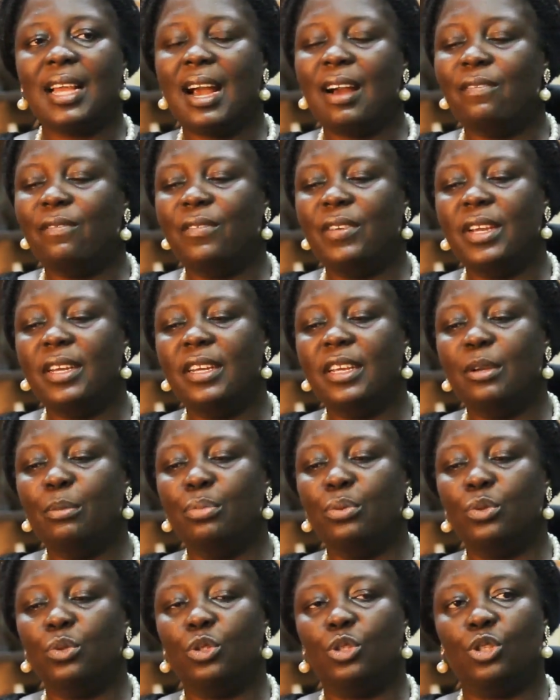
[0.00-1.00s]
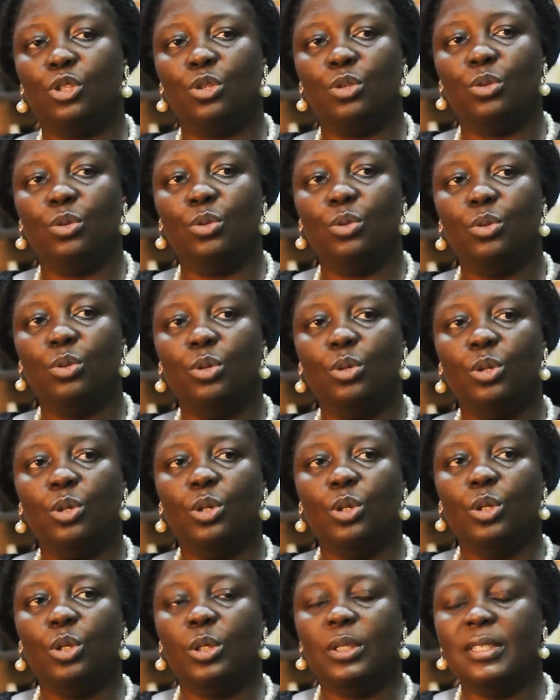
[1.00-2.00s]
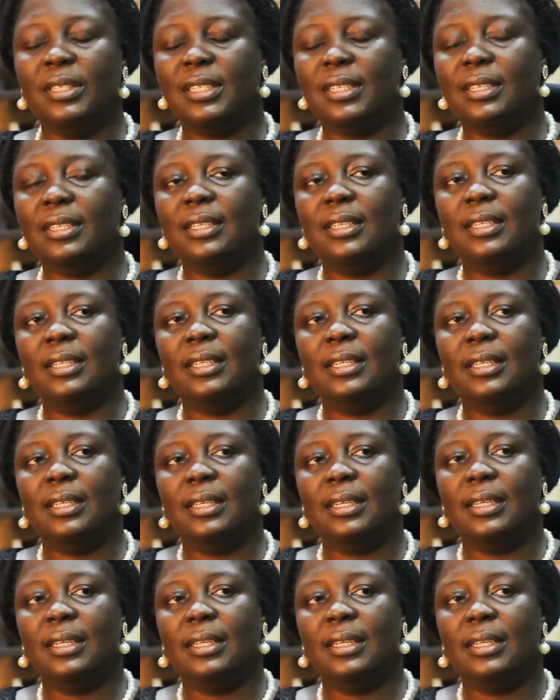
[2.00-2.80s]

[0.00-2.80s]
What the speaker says: available to the